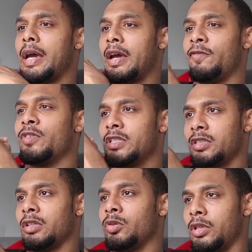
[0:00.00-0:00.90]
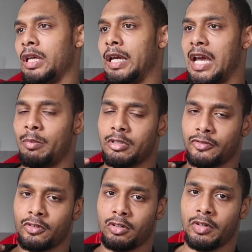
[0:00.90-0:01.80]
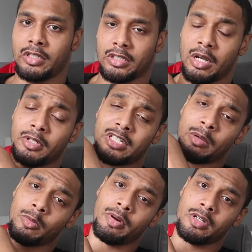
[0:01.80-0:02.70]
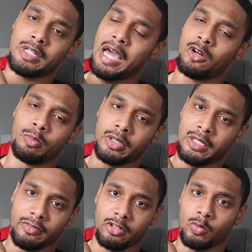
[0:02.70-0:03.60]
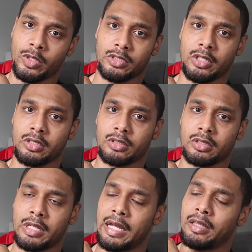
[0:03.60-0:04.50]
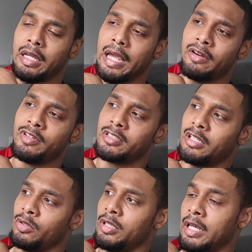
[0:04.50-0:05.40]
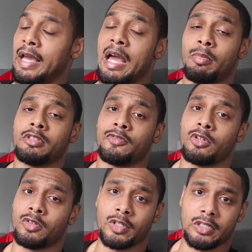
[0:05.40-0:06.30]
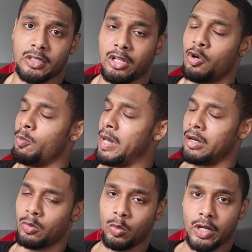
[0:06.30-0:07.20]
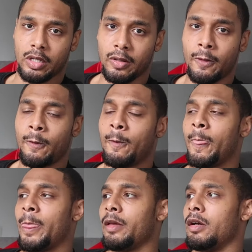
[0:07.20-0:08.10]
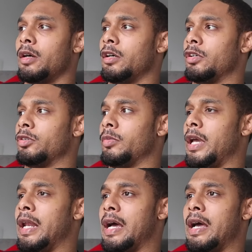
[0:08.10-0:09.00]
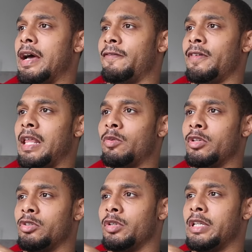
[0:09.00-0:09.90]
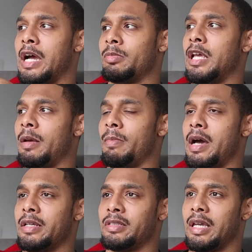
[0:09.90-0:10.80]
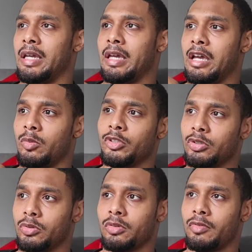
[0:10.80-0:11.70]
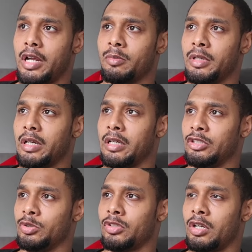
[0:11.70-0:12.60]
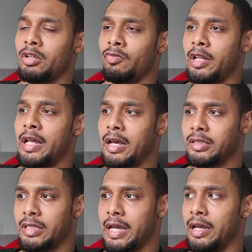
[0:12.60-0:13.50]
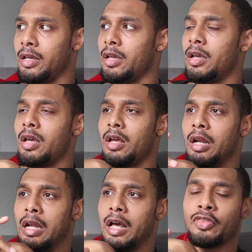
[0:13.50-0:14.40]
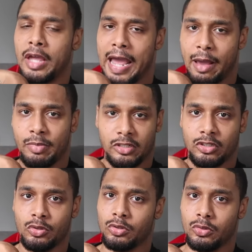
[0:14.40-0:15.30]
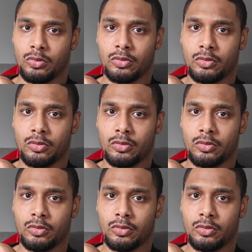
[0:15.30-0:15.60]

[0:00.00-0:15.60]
every single thing happens for a reason. I'm the type of person, I don't believe in coincidences. I think every single thing happens for a reason, no matter what. And I feel like when you adopt that mindset, it helps you, right? Because you start to realize that nothing happens to you.